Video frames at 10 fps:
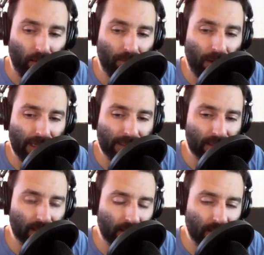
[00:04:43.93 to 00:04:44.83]

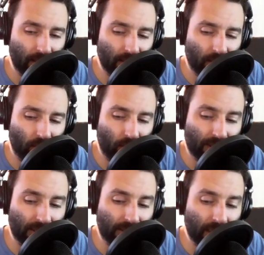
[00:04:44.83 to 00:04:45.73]
But with
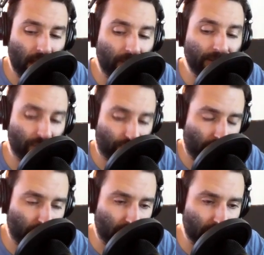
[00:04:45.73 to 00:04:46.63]
the tummy
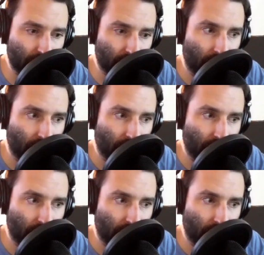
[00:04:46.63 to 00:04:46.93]
troubles,